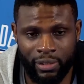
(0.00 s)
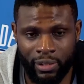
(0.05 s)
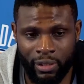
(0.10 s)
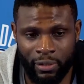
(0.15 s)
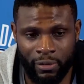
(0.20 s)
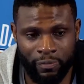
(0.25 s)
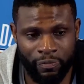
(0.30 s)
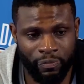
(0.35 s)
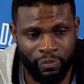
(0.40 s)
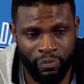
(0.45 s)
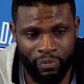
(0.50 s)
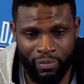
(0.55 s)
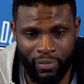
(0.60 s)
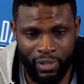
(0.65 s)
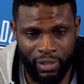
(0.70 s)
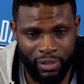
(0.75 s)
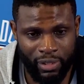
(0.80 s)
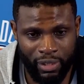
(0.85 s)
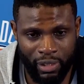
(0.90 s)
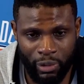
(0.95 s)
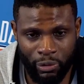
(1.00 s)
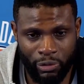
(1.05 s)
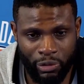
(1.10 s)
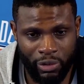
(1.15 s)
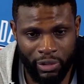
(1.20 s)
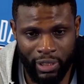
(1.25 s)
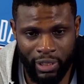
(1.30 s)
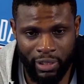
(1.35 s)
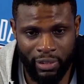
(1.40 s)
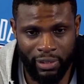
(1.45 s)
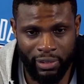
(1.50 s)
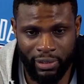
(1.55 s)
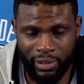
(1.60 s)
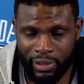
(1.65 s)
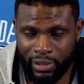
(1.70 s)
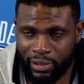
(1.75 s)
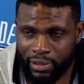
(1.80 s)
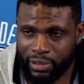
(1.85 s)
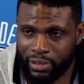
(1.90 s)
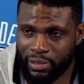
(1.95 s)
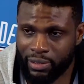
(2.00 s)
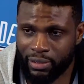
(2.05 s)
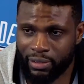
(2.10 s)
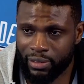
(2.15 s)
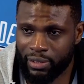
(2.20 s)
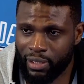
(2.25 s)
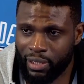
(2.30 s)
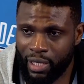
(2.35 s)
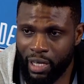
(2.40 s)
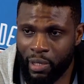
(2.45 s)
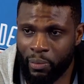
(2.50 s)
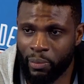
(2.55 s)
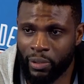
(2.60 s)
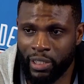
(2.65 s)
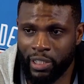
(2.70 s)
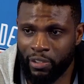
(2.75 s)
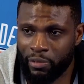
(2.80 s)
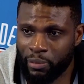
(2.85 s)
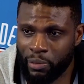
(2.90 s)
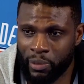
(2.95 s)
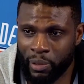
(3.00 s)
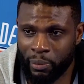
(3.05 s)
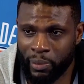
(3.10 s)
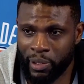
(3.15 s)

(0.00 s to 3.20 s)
So the culture here is just unbelievable.